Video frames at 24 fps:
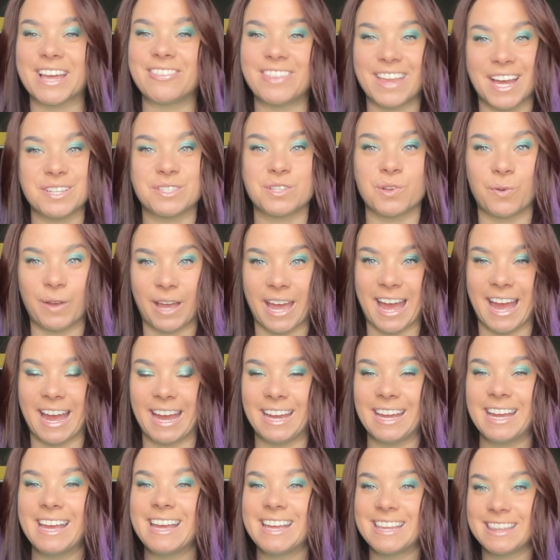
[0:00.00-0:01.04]
and that's
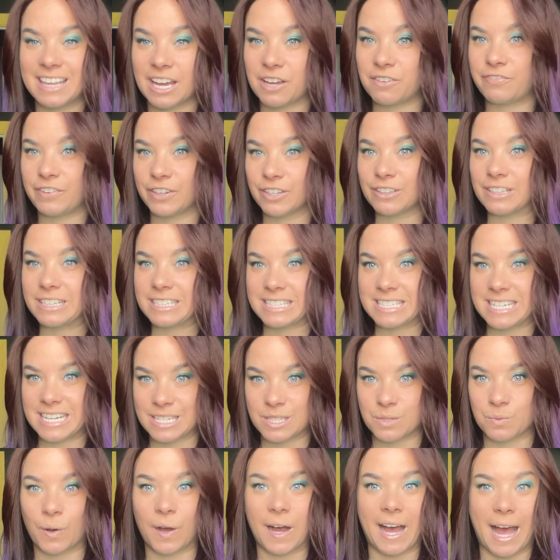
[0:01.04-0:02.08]
okay. That
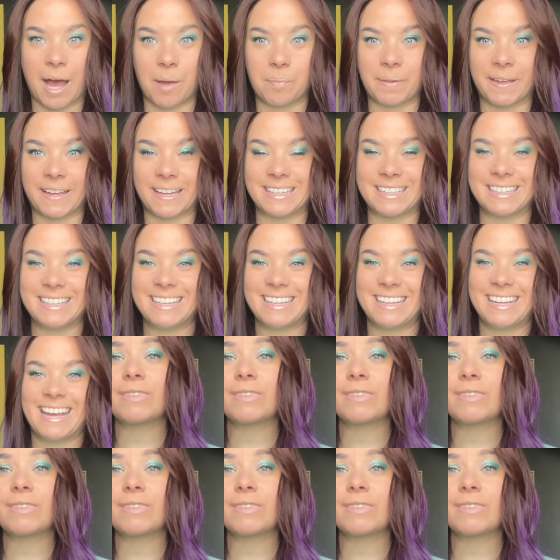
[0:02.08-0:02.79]
fearlessness will happen.